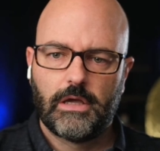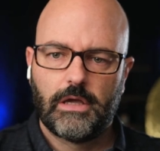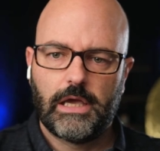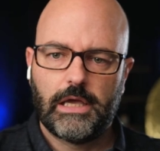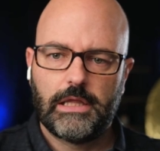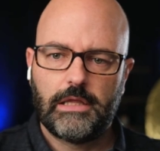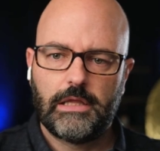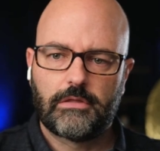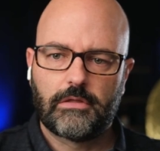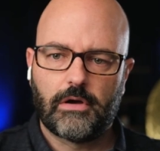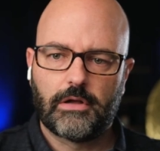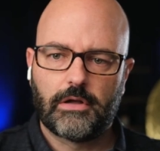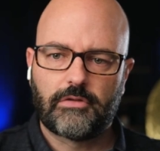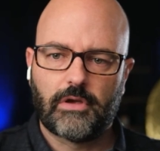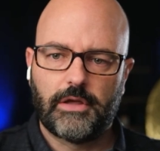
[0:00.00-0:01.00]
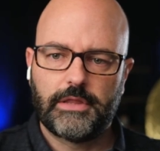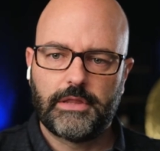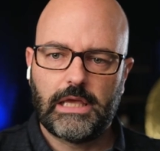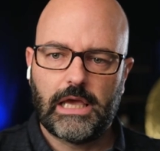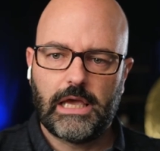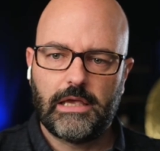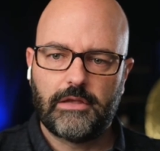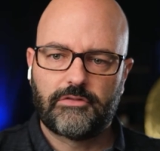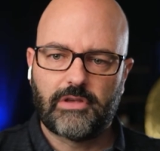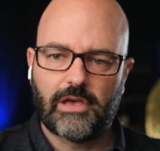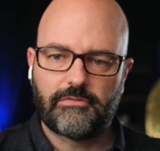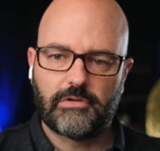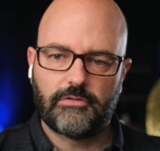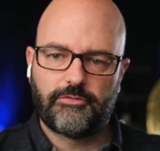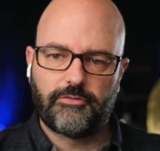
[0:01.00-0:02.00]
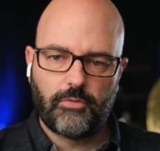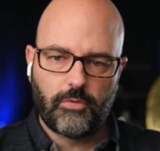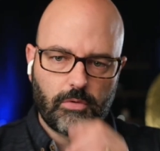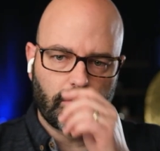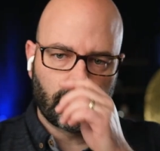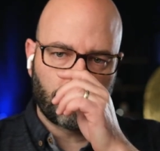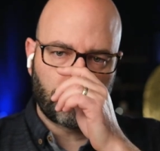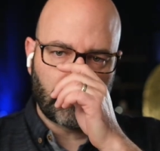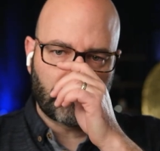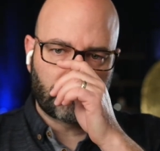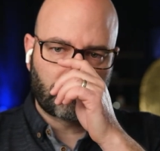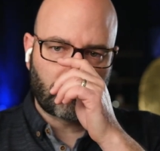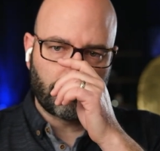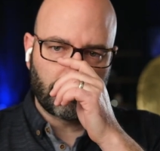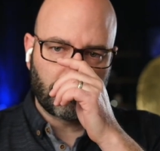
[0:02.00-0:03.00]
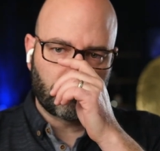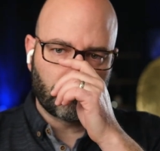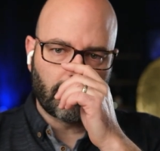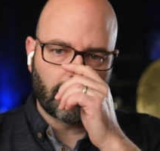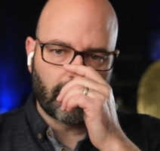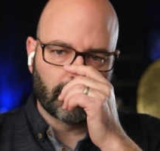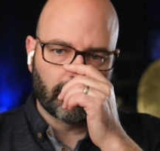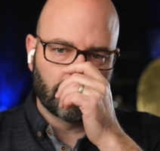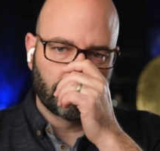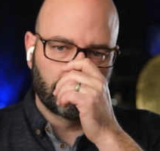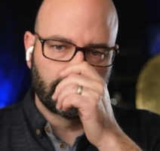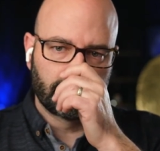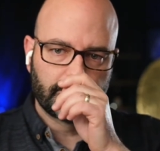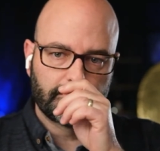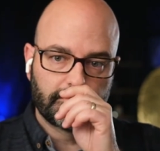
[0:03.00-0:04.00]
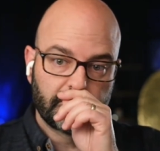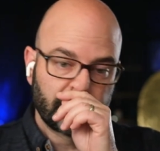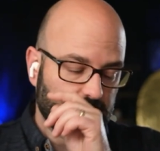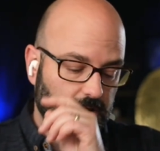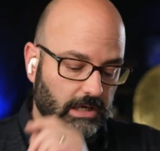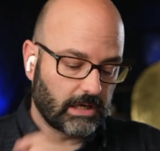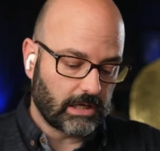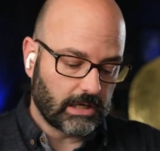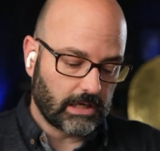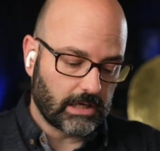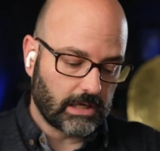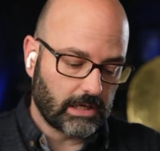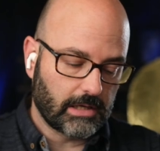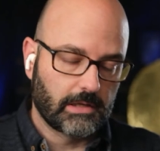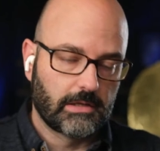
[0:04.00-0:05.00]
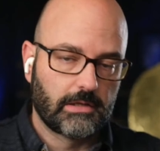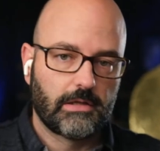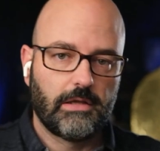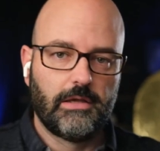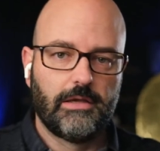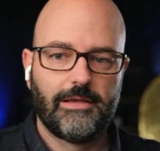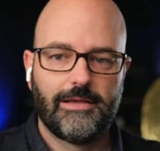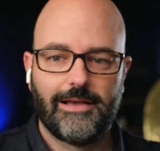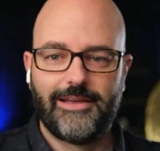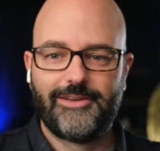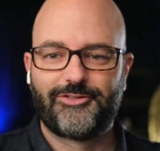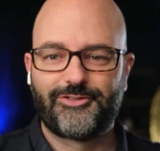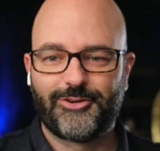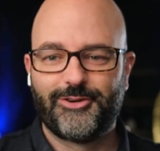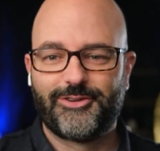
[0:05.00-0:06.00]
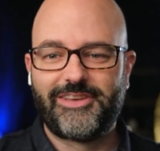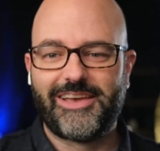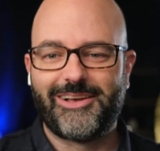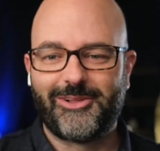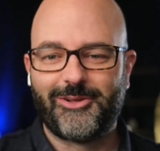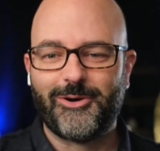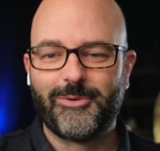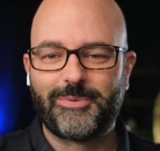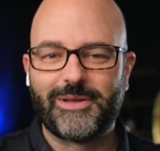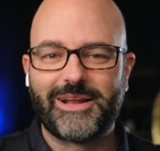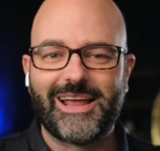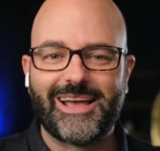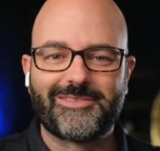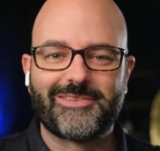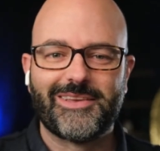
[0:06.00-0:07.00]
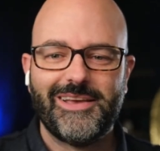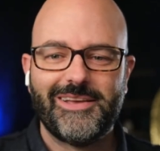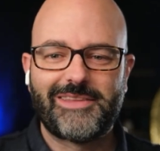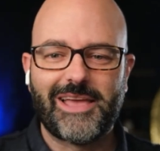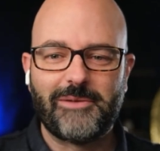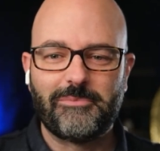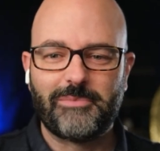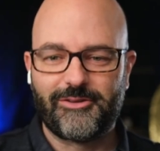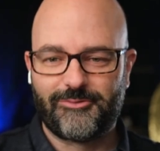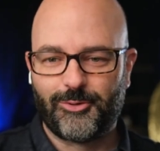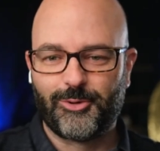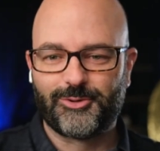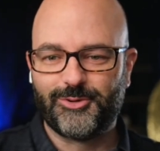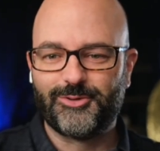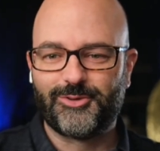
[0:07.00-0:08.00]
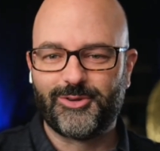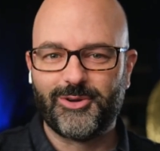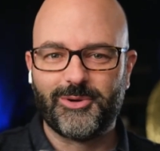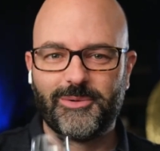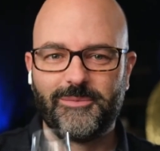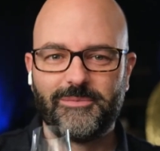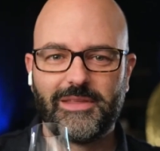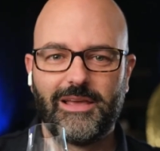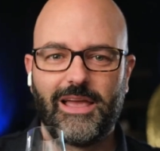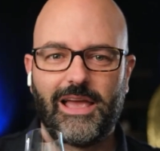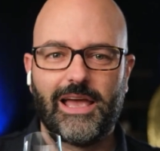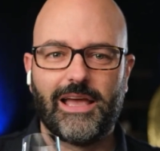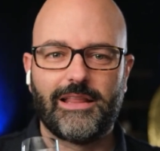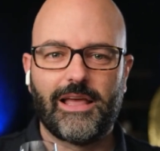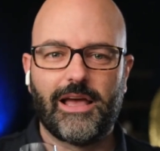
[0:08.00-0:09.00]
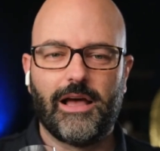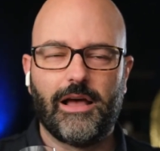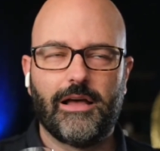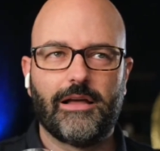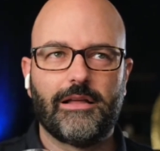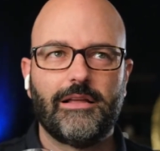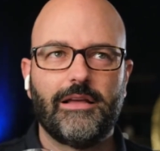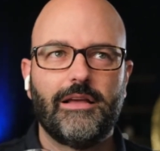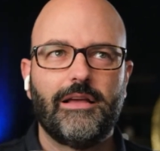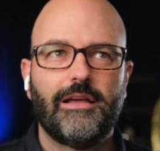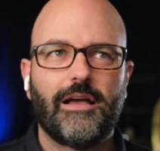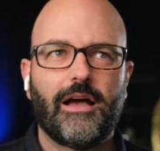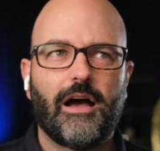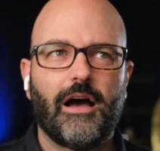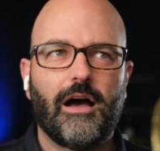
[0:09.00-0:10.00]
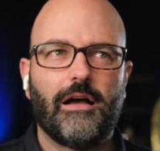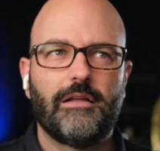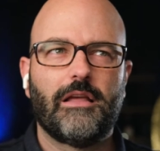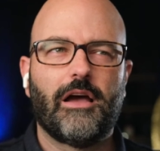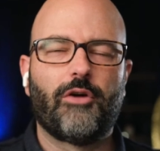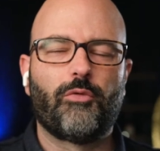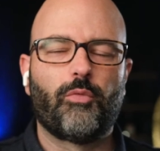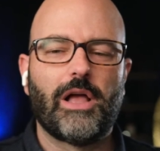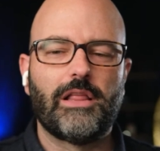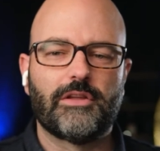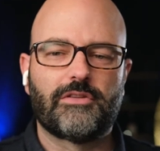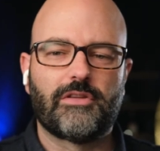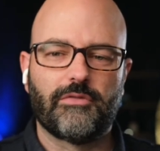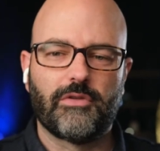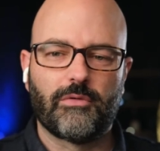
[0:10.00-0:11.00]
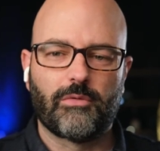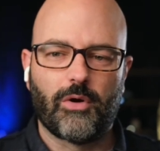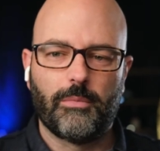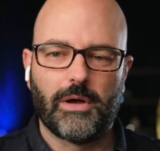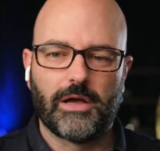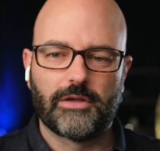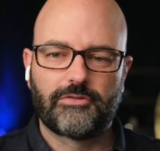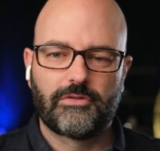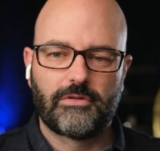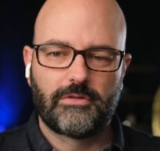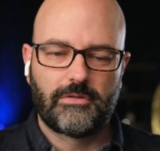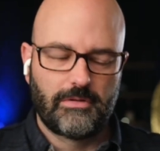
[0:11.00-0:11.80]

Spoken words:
Any thoughts on the A7IV that's coming tomorrow? Sure as hell hope it has 10-bit 422 and a relatively robust